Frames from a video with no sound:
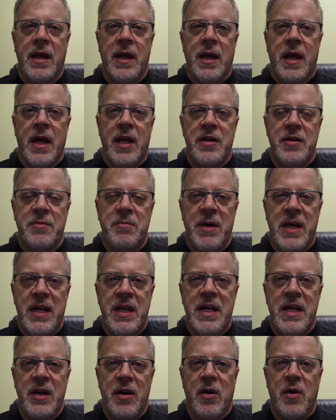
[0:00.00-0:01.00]
And may
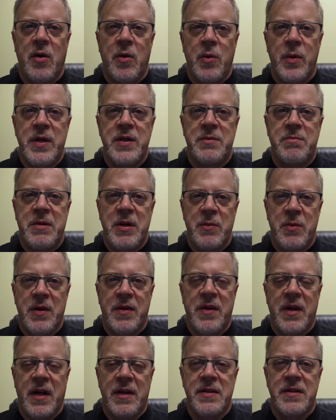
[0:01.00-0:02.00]
He always be
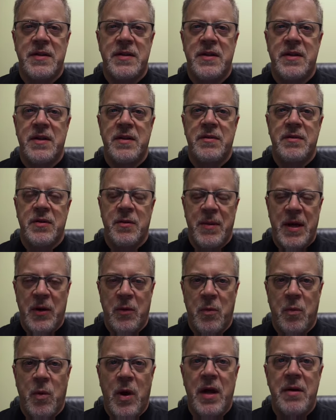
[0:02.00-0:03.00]
with us, no matter
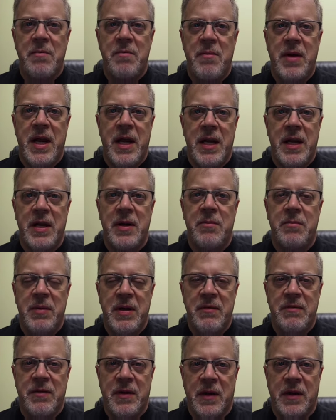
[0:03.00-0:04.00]
what may
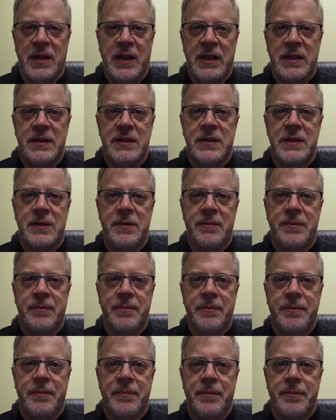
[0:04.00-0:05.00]
befall us.
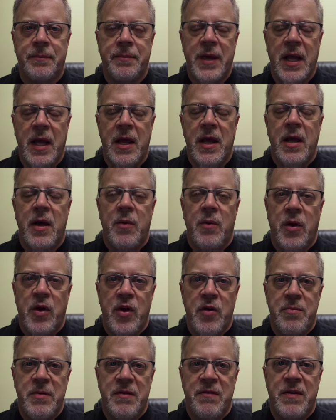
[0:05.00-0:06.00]
Well, I
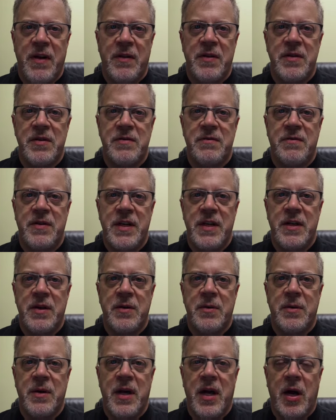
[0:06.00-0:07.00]
hope you found this
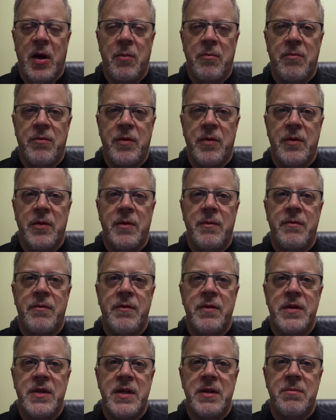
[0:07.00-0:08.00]
video helpful. If
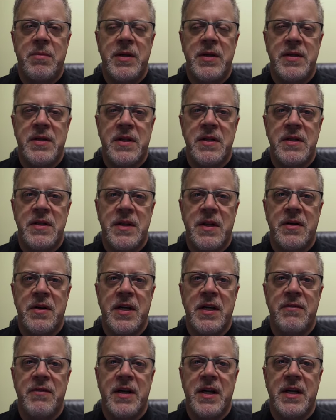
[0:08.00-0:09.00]
you did, please consider
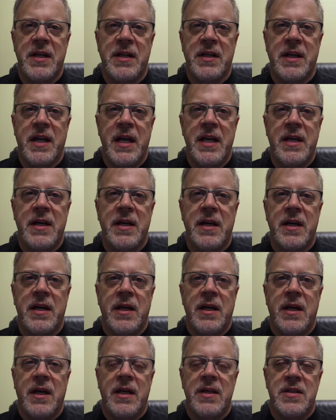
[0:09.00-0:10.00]
giving it a like
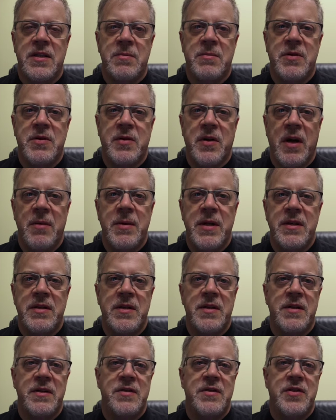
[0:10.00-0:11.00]
and subscribing to
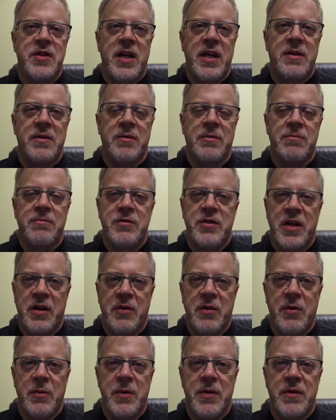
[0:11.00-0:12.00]
this channel. Share
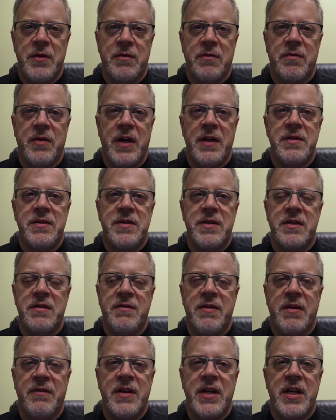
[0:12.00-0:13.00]
it with your friends, and if
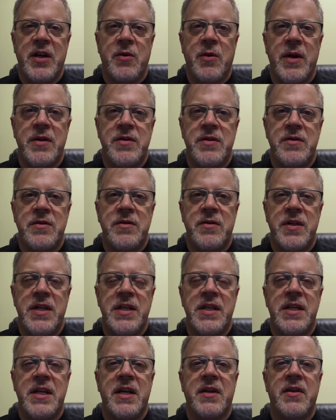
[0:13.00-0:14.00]
you have any questions or need
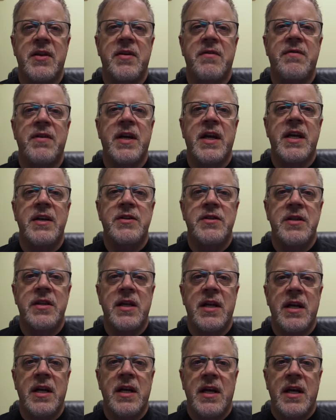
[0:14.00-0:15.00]
any clarification,
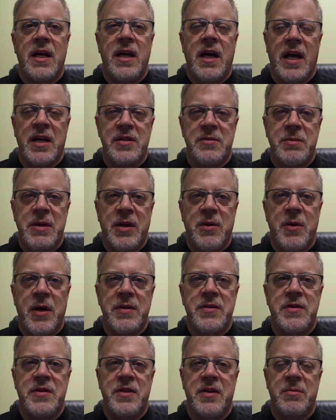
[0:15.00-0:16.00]
ask me a
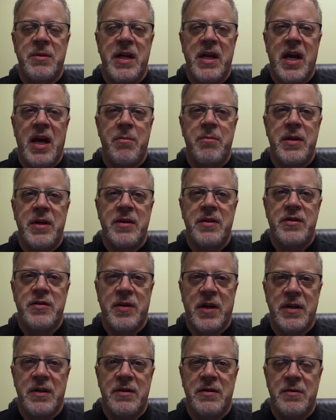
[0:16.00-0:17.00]
question. I'll be happy to
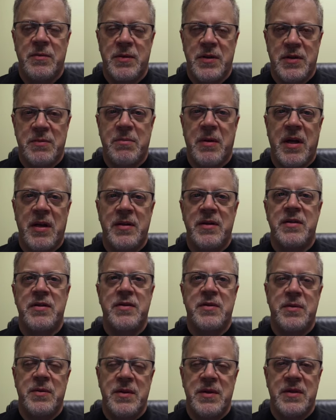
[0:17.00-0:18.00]
try to respond as
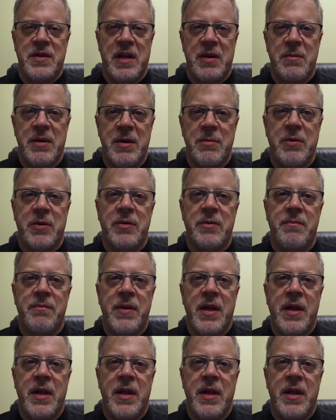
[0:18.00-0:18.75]
soon as I'm able.